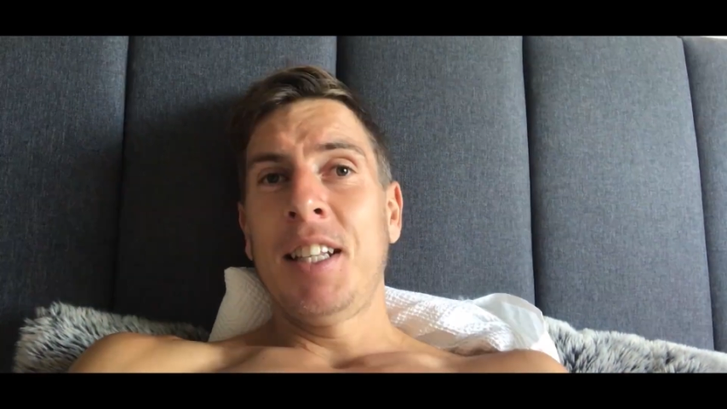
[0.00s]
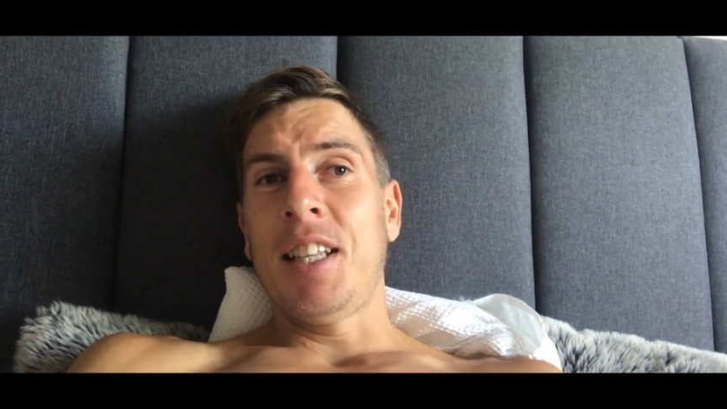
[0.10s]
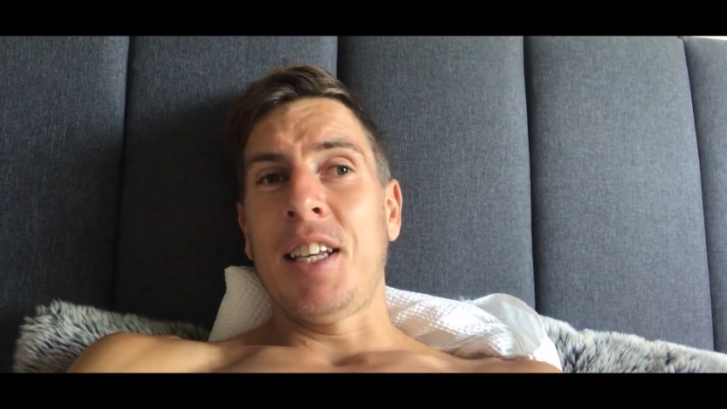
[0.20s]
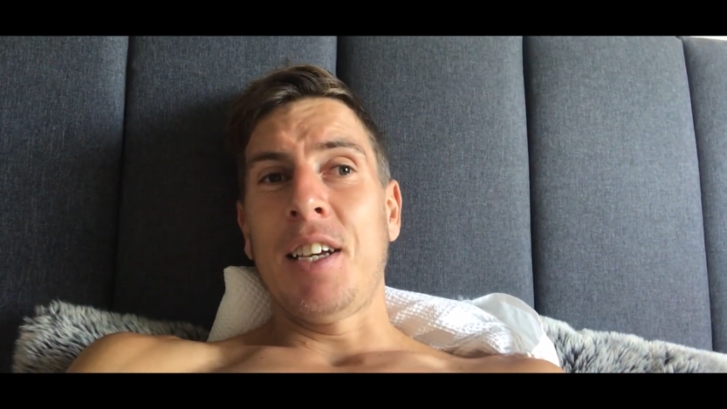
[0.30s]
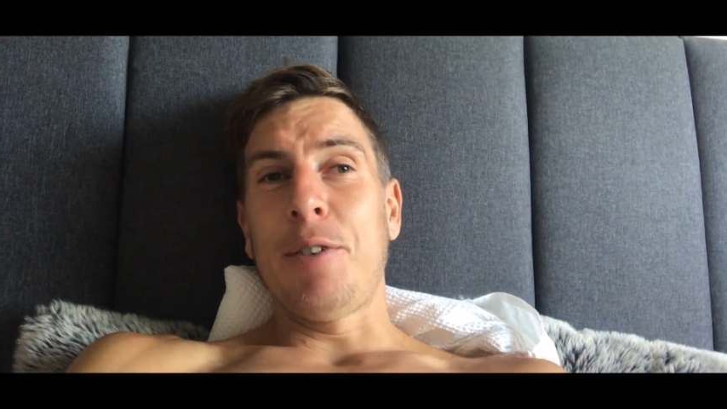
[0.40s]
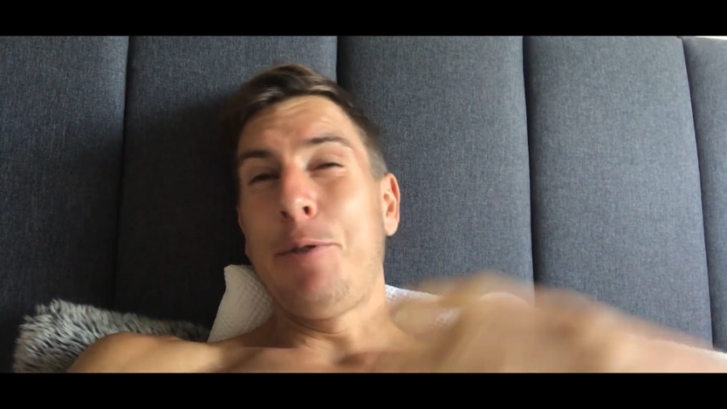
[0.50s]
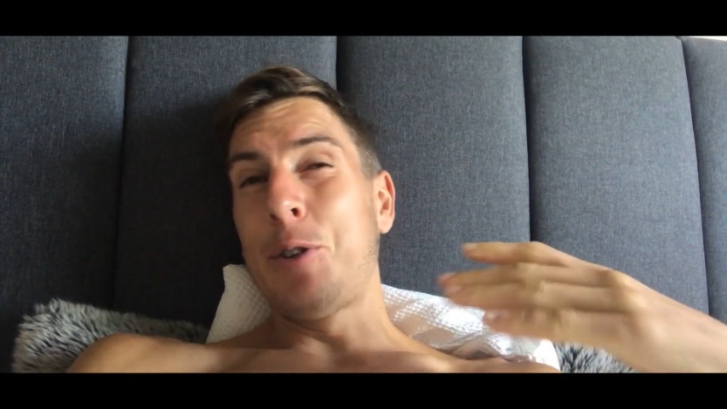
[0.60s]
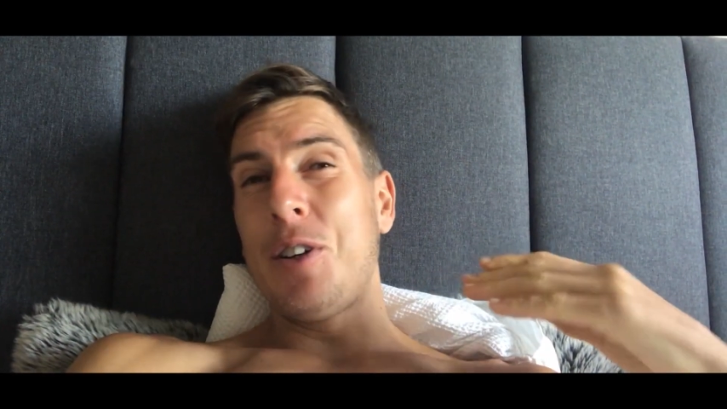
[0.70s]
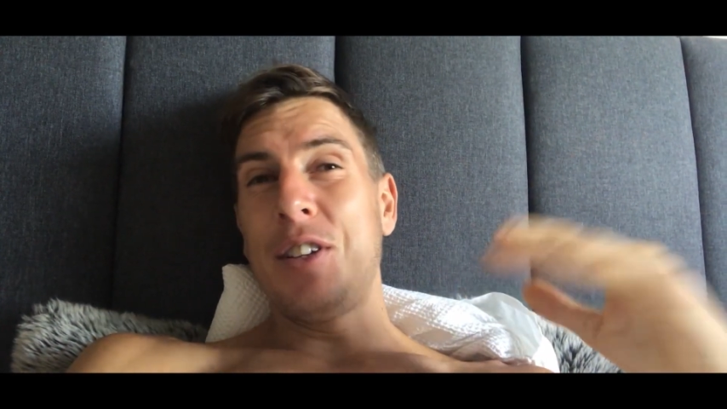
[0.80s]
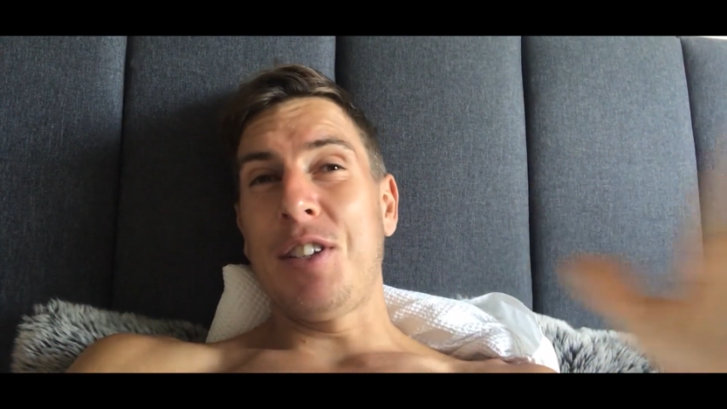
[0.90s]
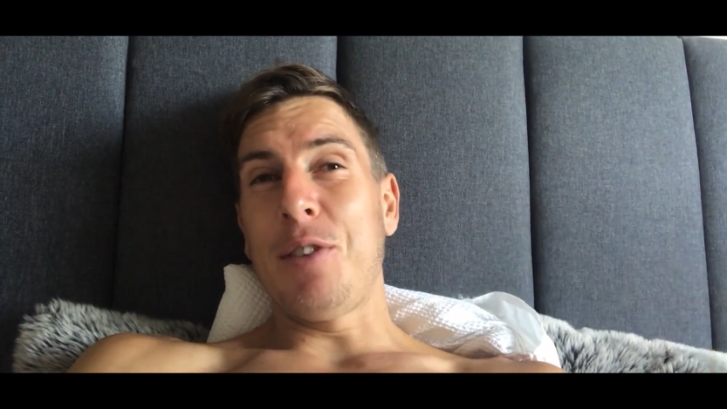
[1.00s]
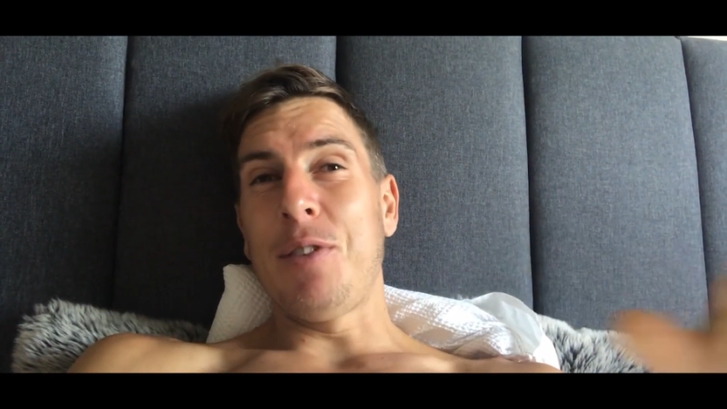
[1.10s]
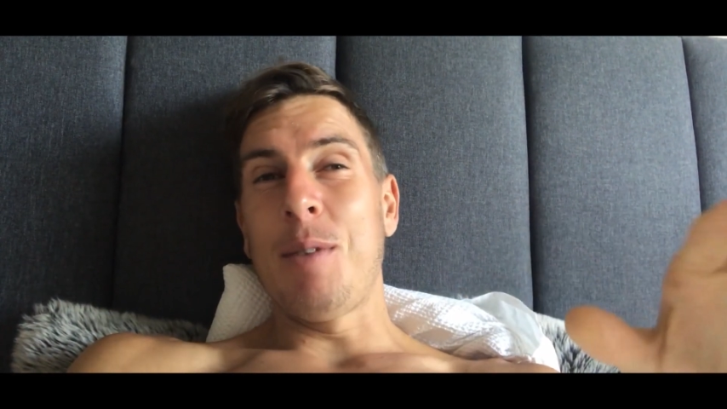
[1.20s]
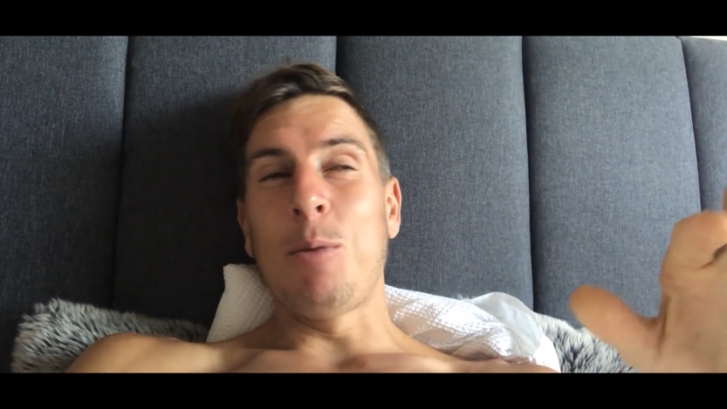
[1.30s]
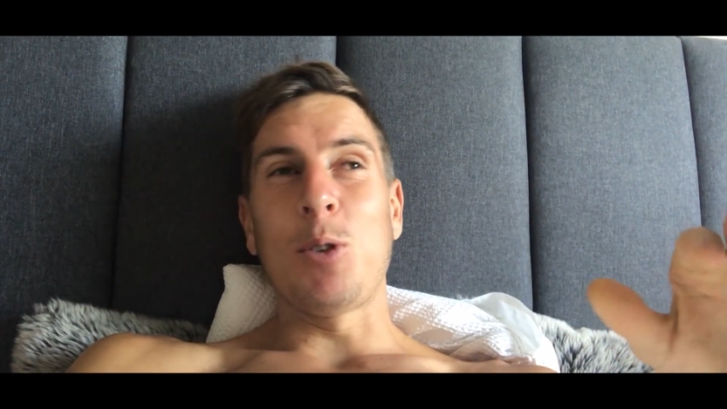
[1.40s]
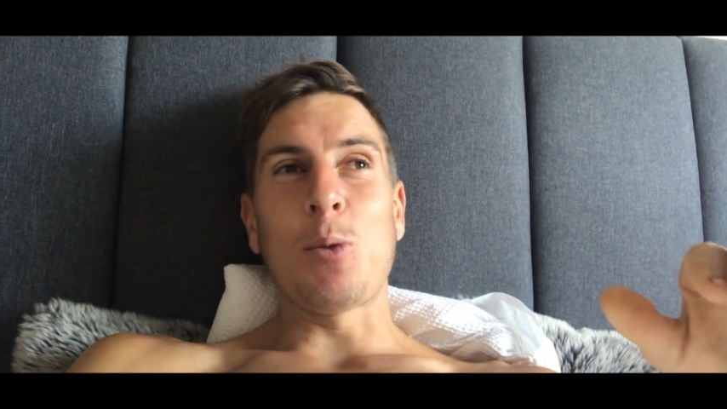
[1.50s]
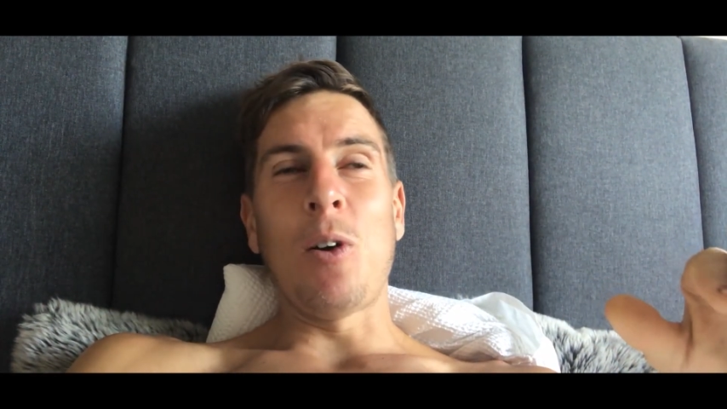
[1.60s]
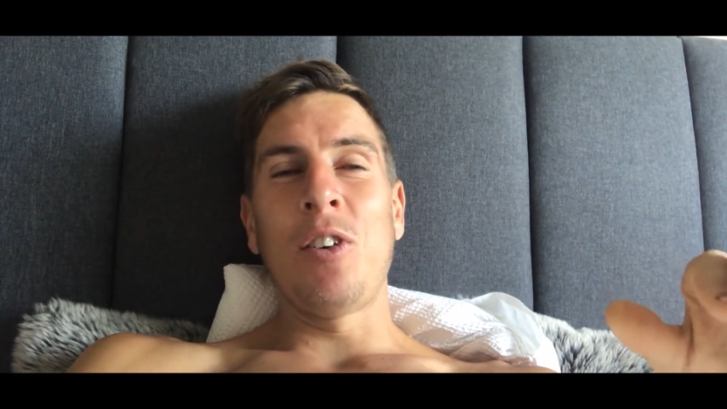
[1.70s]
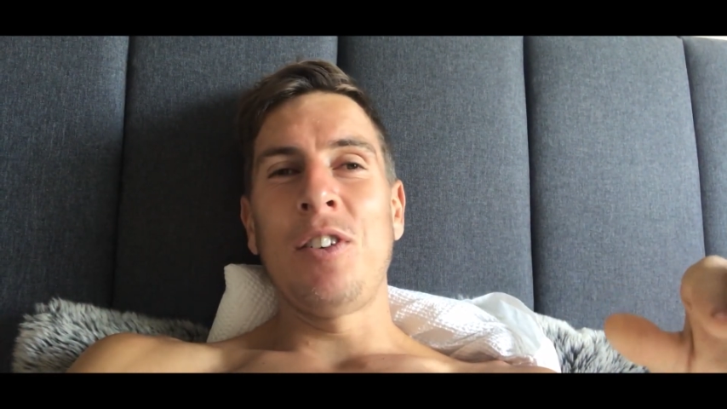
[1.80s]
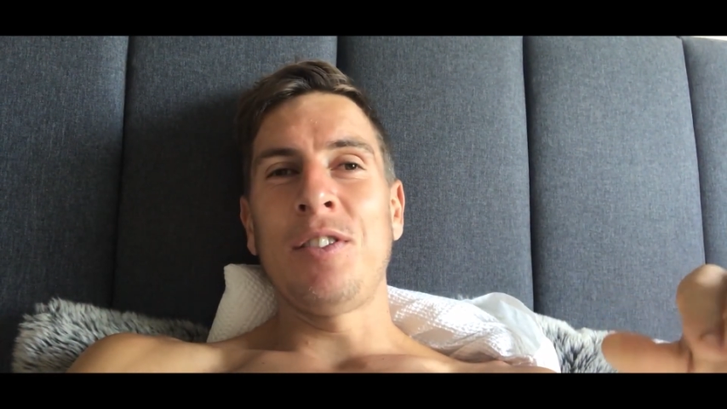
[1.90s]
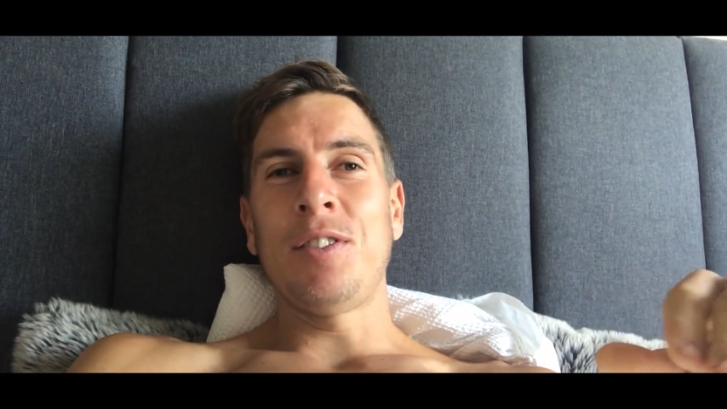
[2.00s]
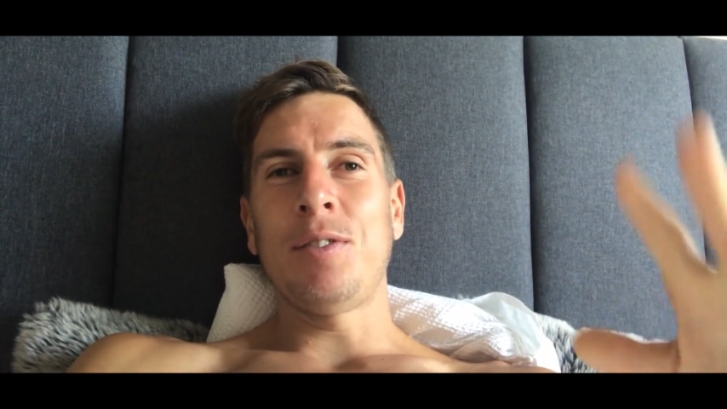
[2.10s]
The foot is definitely more swollen